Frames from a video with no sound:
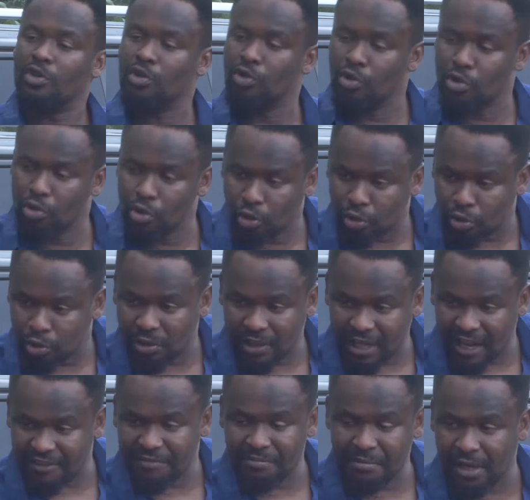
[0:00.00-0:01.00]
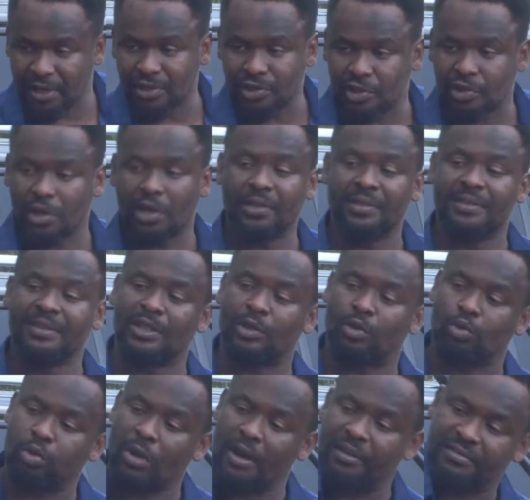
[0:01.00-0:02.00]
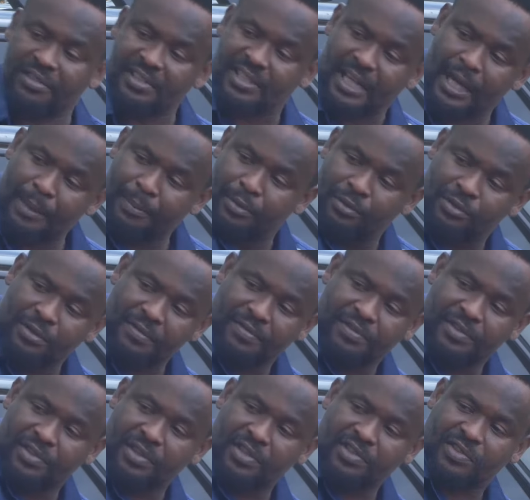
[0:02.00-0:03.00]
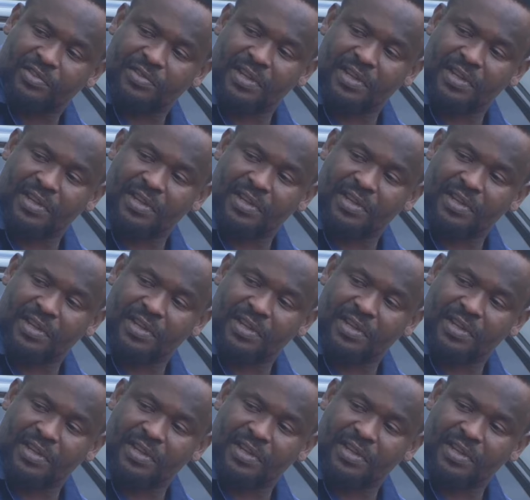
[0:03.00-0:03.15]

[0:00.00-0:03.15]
You should have mentioned the 12 disciples of Jesus